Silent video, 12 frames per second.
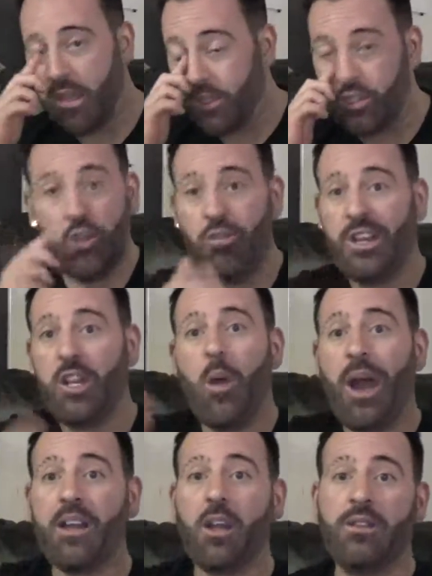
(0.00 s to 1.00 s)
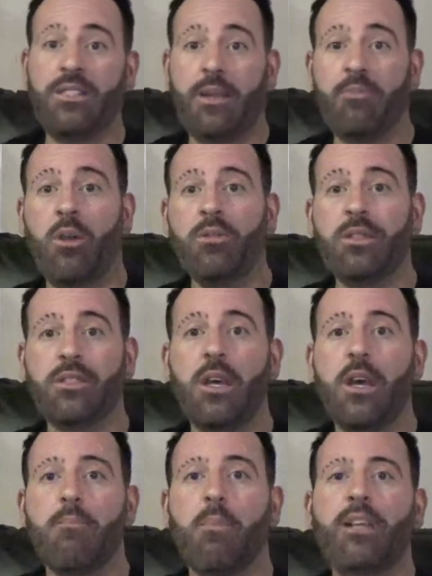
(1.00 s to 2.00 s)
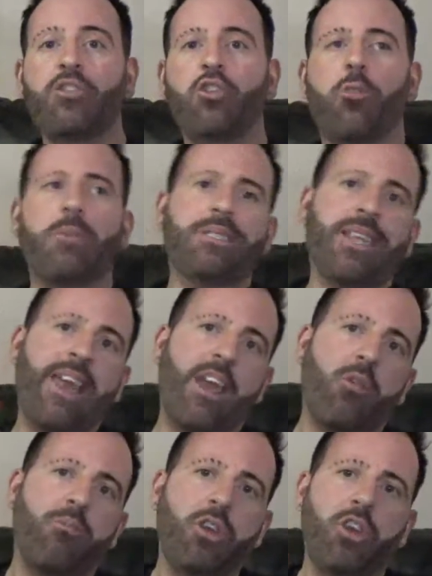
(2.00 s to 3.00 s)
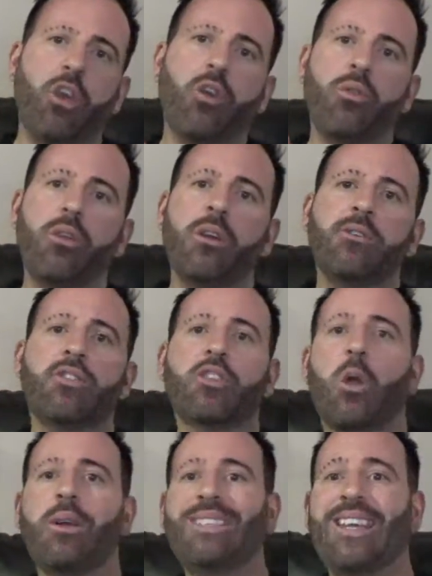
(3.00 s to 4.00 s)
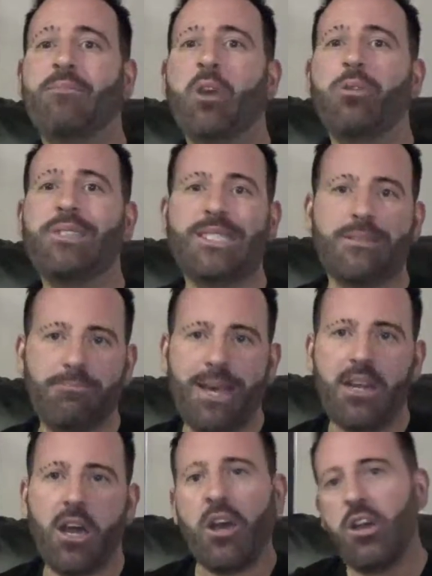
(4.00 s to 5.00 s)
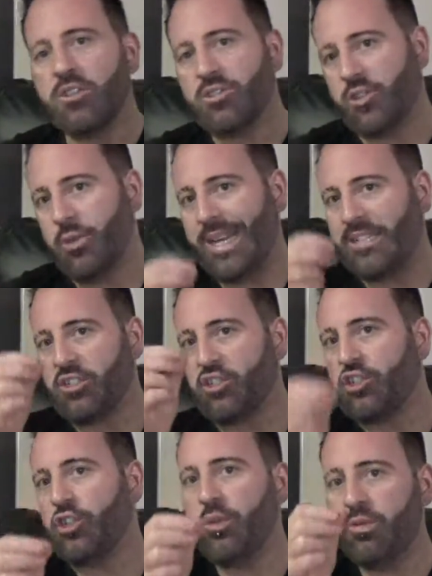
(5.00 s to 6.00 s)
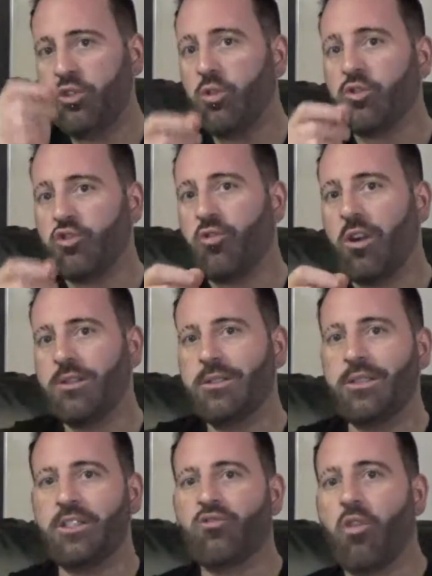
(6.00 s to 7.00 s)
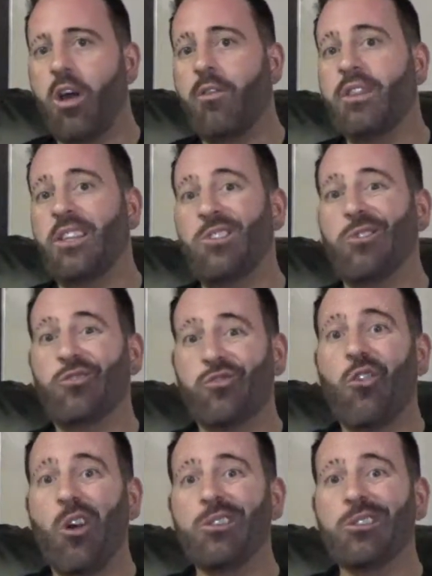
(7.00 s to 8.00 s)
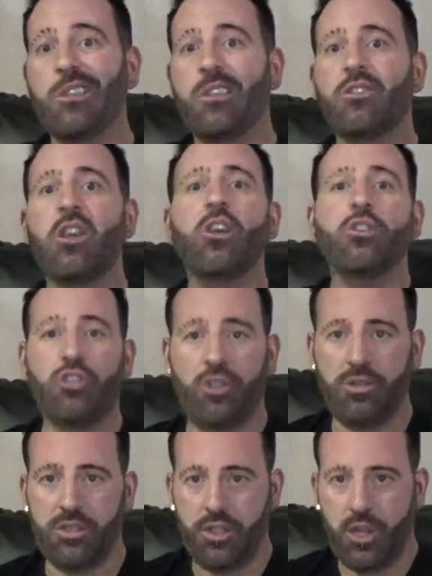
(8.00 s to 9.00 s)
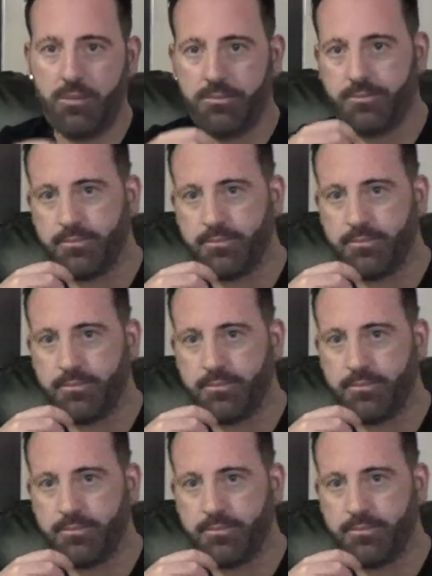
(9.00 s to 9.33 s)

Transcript: So you already know how to go into hypnosis. My job is to help you to go into hypnosis better, so you get to choose your trances rather than your trances choosing you.